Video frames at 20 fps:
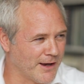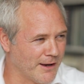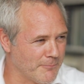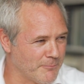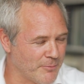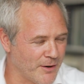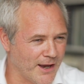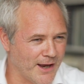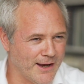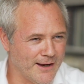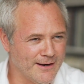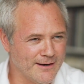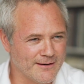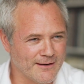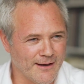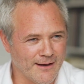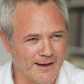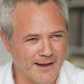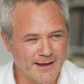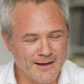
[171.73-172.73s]
get paid,
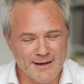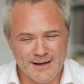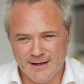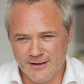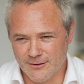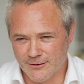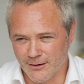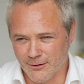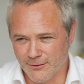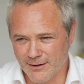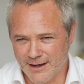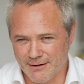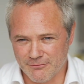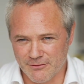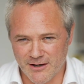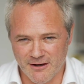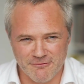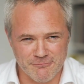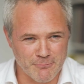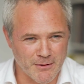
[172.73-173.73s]
have
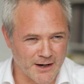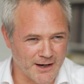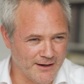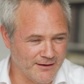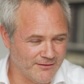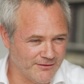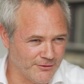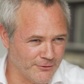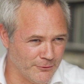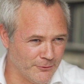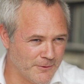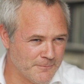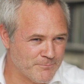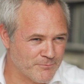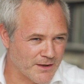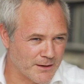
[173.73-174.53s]
enough money to